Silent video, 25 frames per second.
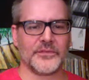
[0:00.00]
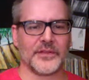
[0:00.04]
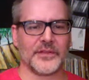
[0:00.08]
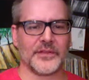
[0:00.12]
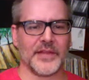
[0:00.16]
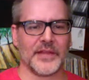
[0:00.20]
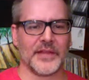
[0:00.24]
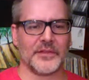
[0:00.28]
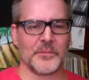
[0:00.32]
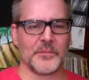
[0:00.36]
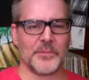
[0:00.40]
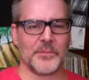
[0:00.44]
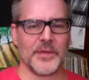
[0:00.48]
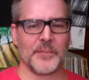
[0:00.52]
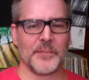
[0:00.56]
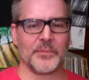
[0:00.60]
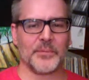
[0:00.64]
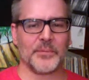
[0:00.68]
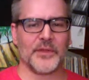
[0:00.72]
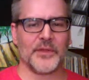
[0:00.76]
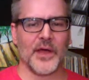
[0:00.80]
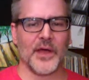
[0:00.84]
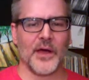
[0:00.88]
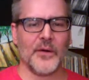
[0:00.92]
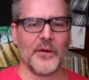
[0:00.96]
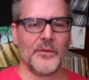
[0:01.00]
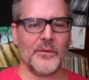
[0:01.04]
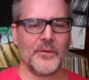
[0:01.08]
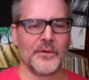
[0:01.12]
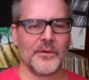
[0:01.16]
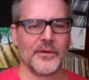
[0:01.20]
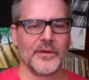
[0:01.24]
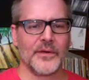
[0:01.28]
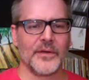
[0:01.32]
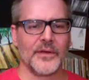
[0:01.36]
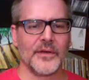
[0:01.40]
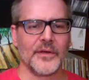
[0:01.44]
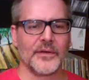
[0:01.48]
to let the people know,
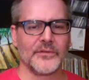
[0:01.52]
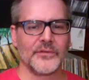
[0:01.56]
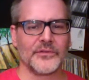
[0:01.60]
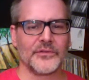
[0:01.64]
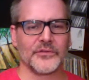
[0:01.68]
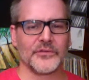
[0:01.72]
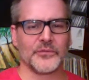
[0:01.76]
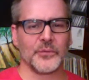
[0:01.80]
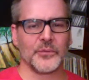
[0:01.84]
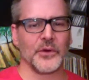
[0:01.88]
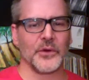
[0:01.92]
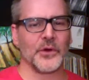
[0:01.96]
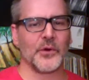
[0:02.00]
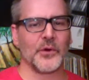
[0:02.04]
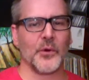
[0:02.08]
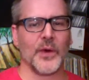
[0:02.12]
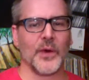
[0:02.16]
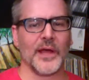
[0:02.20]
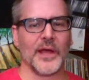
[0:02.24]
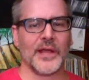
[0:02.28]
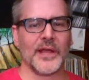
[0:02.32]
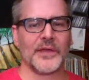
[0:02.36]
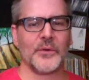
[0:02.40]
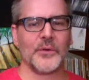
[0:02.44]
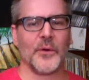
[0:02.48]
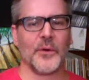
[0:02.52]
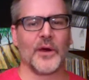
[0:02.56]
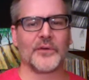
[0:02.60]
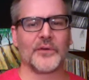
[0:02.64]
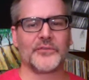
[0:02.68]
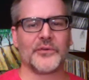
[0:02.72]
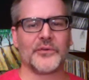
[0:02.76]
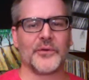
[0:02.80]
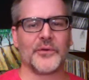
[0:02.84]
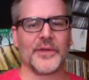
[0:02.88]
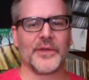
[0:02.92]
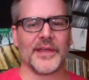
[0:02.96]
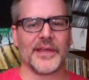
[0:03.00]
just real quick, you are
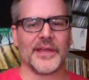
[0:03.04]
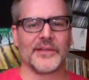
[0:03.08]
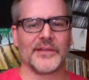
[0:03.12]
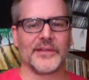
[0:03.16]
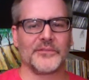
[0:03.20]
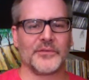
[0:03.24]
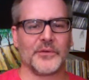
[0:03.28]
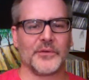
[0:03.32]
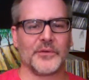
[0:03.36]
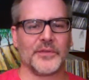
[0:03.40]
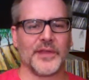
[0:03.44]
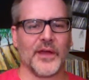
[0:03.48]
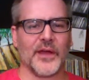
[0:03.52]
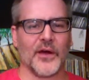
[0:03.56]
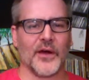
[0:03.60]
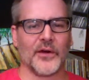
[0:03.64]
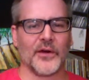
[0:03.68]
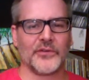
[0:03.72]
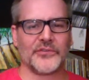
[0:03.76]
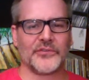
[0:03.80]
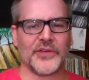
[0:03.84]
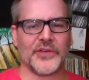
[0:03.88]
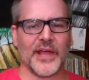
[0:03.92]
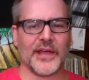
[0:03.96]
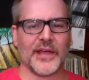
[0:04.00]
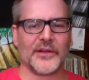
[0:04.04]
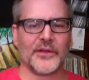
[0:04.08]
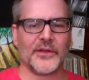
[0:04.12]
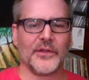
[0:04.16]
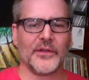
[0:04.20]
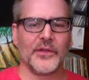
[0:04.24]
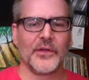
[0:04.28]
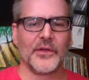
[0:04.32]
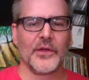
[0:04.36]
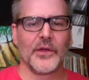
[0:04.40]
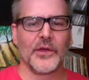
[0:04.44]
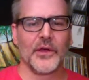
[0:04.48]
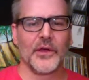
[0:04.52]
tuning into the Art
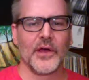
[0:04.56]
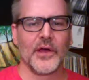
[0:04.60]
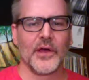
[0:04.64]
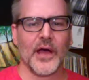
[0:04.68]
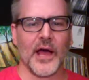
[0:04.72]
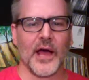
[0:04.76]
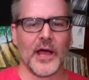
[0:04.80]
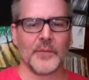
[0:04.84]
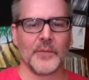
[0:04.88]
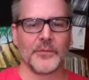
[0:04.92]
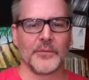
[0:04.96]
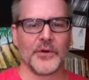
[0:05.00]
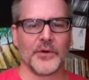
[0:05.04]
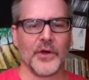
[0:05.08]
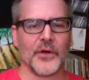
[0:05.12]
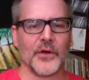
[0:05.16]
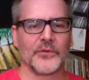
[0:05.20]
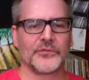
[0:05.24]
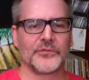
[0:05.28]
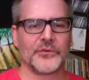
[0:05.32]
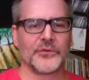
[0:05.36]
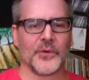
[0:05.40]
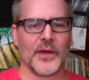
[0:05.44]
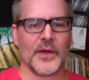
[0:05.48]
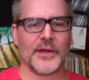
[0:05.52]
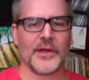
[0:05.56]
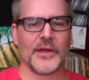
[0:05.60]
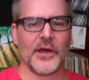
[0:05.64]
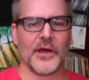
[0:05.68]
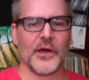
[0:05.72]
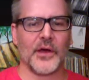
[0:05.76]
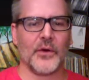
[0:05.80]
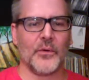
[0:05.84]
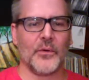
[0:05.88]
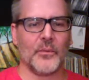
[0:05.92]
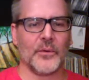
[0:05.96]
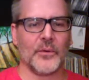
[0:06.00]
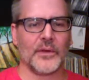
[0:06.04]
Channel. I'm your host,
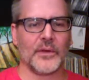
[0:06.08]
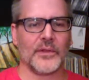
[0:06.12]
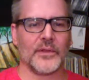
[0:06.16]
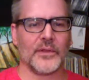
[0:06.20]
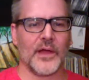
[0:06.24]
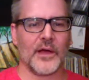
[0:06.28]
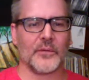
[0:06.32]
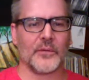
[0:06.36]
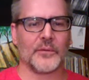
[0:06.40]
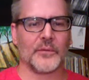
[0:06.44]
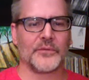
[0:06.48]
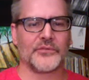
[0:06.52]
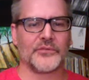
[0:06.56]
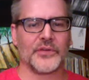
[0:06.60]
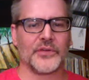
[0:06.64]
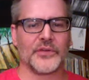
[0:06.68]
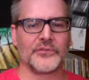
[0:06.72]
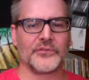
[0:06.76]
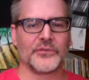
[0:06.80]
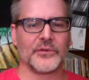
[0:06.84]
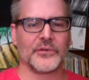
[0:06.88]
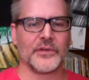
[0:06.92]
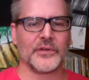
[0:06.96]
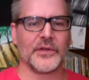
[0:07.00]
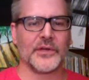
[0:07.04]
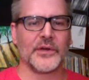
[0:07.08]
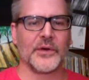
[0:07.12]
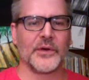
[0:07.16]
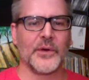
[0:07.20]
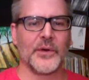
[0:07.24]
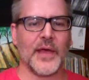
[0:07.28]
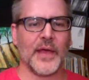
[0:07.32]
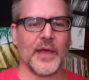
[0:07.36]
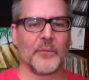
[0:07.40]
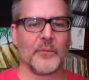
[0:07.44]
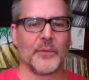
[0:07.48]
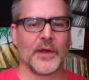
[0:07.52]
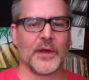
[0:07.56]
Greno, along with Ginger Lou,
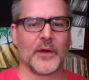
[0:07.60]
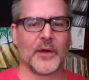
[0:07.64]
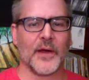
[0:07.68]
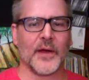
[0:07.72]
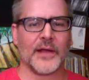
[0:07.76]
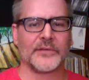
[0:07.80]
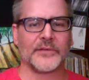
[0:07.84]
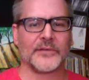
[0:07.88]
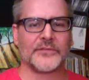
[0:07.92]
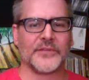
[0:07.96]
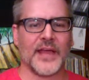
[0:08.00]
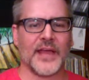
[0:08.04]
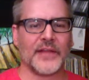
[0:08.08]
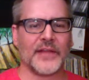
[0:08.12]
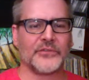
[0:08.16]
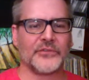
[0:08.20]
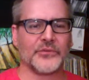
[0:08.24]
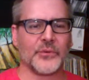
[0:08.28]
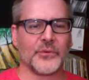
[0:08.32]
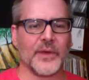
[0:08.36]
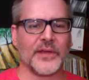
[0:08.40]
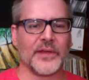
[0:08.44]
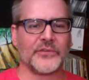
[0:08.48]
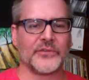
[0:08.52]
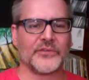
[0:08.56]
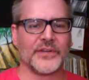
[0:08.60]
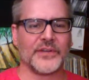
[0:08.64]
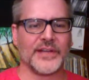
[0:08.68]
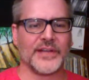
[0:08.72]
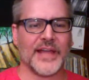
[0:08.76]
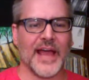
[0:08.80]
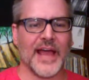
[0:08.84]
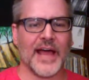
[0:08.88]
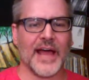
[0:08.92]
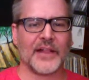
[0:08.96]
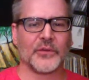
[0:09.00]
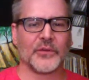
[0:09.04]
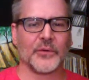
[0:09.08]
and we are at Saturation
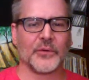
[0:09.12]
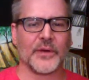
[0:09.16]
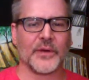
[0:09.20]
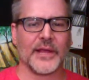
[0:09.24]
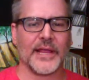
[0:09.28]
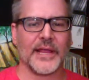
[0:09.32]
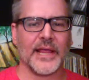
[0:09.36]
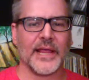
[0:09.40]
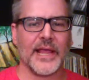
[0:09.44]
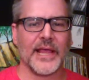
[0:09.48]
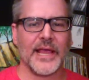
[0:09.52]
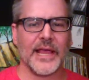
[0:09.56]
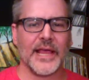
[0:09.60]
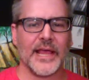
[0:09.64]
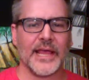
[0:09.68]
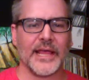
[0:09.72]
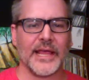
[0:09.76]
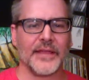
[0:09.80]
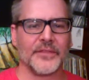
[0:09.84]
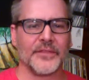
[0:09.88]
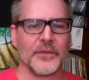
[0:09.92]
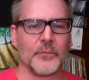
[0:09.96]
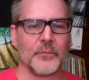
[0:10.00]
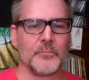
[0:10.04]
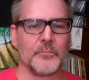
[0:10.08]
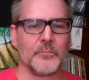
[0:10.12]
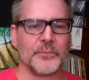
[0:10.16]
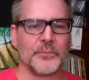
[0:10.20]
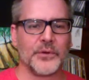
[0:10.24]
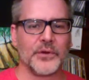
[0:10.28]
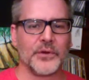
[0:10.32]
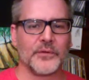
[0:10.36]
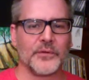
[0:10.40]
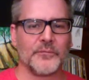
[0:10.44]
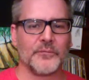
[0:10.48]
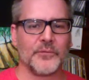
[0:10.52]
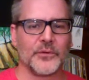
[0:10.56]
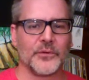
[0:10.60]
Gallery in the
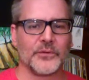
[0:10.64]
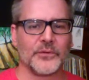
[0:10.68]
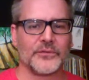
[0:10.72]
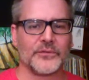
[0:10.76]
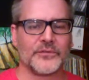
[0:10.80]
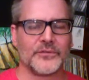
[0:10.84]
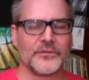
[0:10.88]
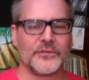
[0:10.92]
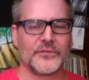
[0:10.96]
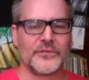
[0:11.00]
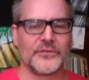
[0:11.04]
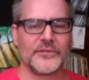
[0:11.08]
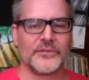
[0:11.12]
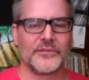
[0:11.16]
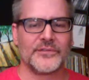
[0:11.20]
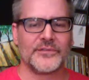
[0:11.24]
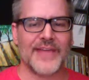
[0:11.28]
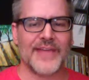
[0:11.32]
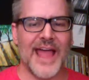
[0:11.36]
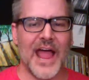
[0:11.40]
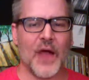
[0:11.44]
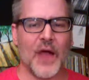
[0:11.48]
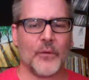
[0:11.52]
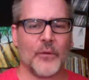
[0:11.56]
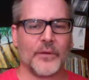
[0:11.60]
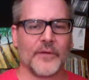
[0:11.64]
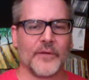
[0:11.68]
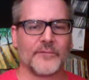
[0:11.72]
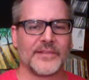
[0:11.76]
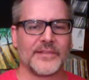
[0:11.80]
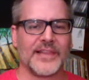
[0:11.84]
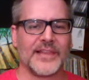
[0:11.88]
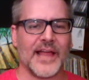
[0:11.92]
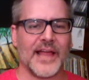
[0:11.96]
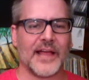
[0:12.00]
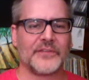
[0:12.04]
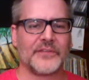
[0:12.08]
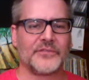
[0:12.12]
beautiful town of
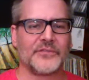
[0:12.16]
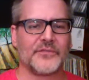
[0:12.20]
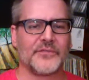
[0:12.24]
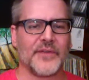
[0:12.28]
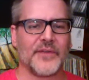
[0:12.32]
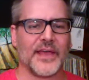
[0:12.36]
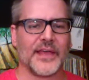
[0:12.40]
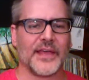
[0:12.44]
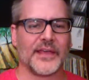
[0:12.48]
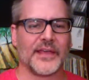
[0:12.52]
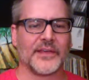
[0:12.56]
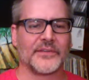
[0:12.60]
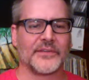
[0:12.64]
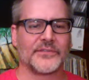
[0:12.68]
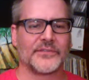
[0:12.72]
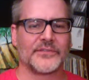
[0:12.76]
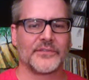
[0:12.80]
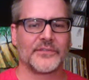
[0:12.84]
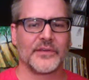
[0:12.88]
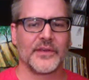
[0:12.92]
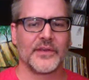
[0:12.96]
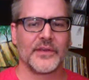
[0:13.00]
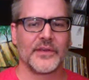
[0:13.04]
Las Vegas.